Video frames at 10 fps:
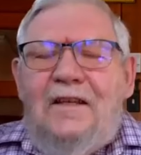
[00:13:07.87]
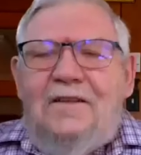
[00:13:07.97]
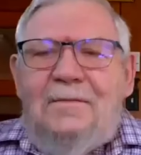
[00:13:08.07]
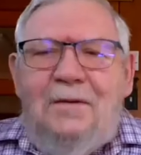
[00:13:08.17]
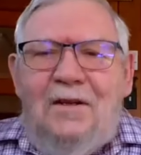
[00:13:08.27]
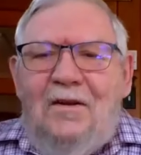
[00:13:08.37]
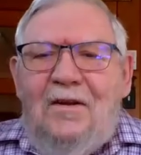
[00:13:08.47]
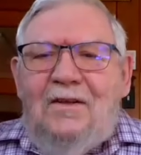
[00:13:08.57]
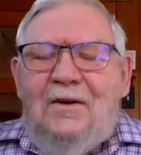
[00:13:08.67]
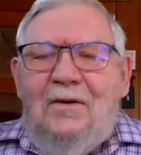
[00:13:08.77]
that's been an
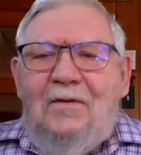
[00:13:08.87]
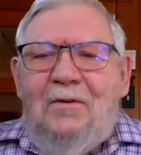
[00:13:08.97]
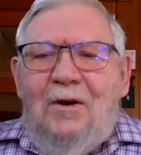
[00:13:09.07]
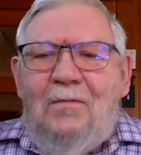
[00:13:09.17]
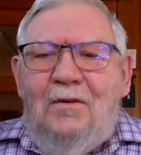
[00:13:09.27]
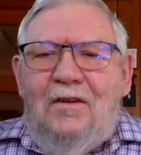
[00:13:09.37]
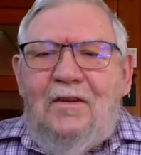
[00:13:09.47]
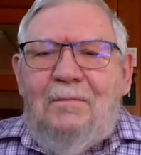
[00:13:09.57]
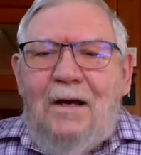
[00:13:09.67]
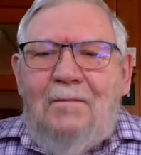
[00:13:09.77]
ongoing rumor
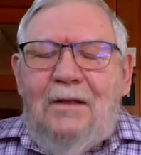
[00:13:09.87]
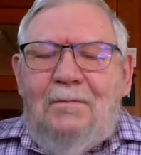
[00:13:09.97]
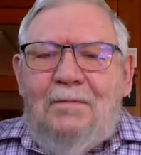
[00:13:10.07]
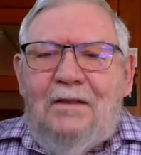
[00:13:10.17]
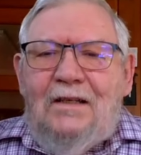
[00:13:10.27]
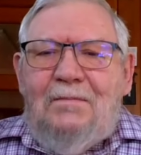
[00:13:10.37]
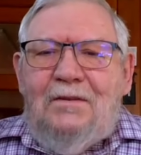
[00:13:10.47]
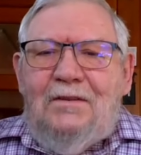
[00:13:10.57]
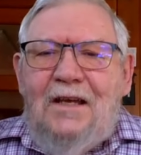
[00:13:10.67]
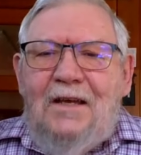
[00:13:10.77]
that's popped up a
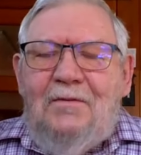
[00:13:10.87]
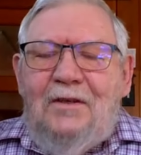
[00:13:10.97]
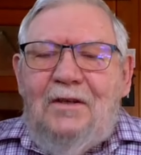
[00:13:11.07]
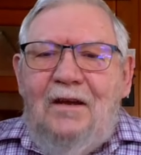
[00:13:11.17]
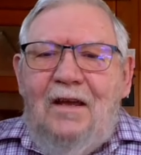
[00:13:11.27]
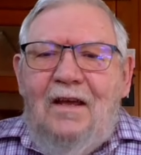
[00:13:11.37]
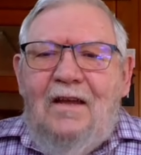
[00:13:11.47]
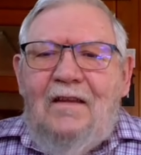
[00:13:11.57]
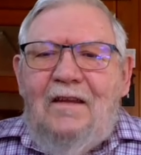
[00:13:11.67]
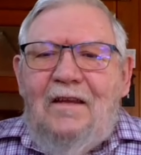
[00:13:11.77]
couple times here.
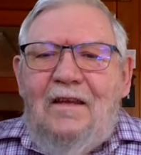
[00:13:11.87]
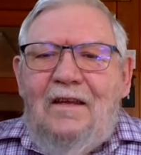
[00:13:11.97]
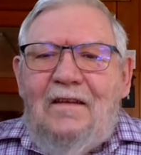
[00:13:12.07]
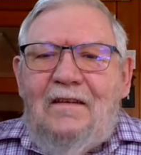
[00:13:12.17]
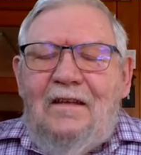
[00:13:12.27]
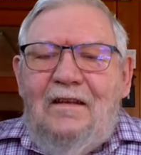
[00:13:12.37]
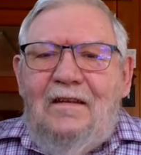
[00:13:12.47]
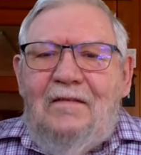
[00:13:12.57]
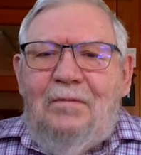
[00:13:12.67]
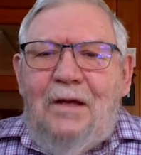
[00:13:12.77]
It,
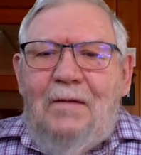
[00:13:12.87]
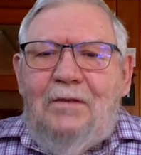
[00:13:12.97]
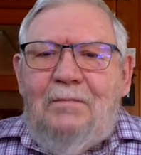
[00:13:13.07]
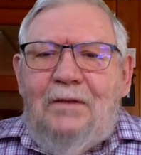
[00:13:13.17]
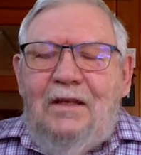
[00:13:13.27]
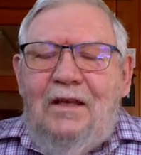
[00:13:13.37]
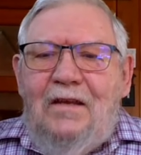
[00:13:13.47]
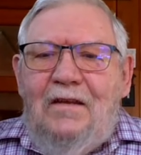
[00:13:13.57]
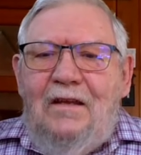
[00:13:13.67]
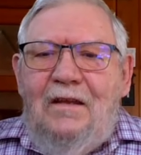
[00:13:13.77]
it popped up
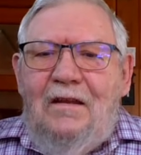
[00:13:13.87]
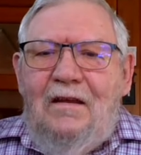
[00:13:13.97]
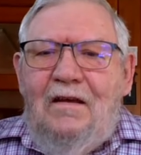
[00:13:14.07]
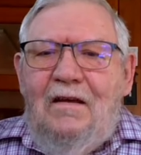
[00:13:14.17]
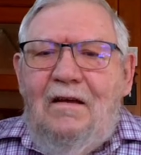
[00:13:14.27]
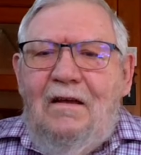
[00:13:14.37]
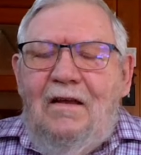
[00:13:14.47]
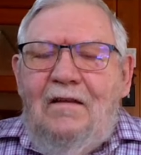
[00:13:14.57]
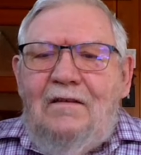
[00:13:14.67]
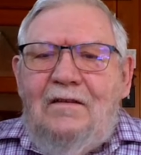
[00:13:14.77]
again uh,
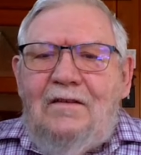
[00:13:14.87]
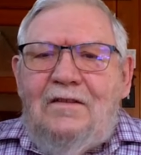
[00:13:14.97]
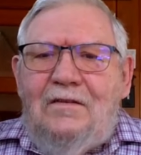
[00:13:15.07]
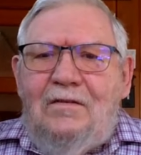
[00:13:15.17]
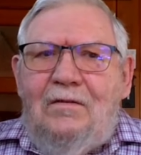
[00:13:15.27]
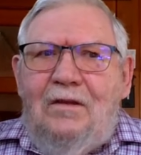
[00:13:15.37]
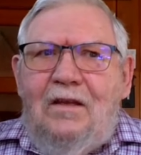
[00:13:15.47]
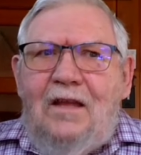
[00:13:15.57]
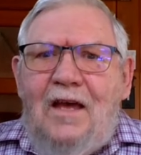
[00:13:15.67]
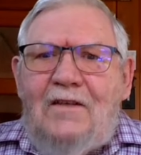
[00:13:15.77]
just
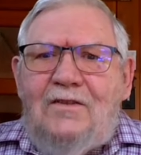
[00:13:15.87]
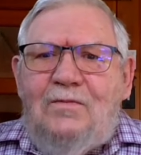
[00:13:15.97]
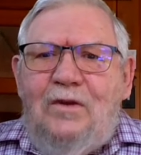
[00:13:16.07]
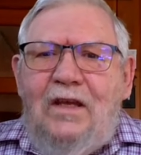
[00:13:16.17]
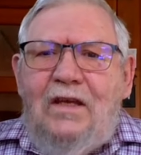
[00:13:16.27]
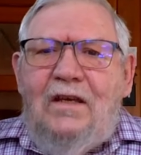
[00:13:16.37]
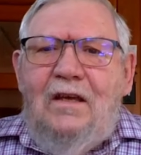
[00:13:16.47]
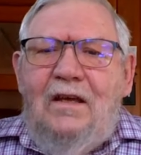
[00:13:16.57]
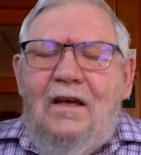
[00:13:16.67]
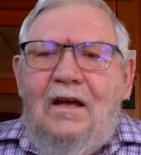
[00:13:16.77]
early last week.
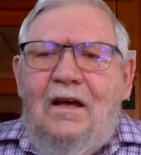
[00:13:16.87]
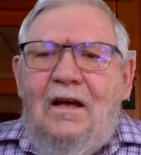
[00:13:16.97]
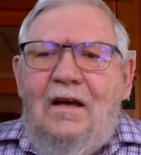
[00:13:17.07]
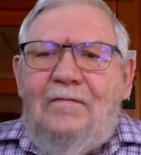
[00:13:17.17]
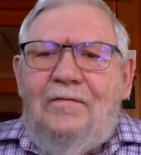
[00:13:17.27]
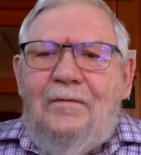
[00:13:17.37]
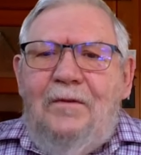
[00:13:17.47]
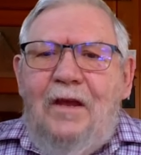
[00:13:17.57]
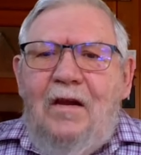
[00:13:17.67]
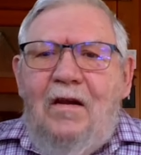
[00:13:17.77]
Uh,
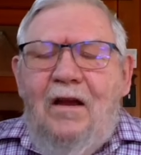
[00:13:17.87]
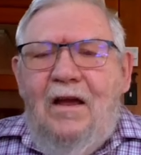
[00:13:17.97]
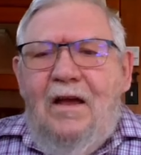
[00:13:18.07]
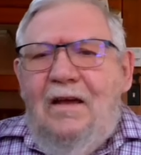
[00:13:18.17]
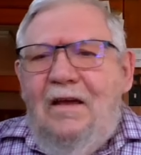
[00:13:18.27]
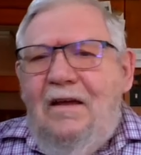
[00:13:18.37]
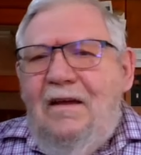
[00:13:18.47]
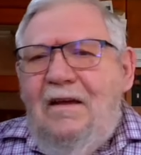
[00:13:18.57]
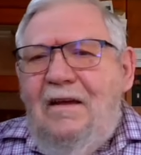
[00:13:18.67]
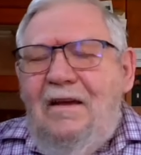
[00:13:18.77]
from there,
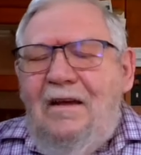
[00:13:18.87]
uh,